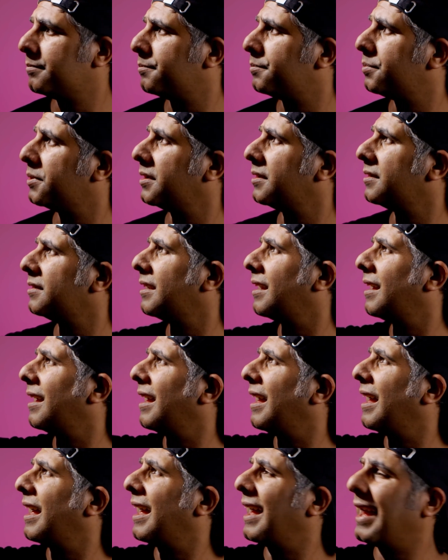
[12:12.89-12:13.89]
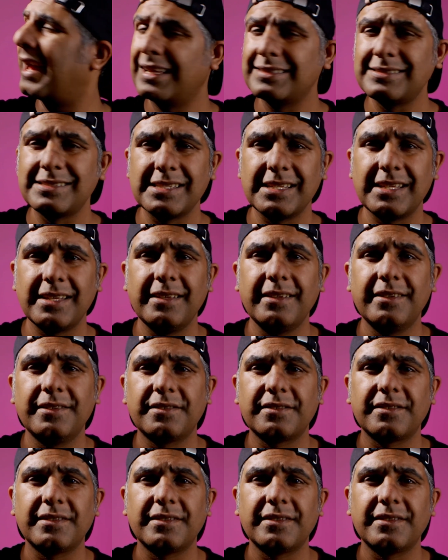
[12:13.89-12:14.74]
But as it is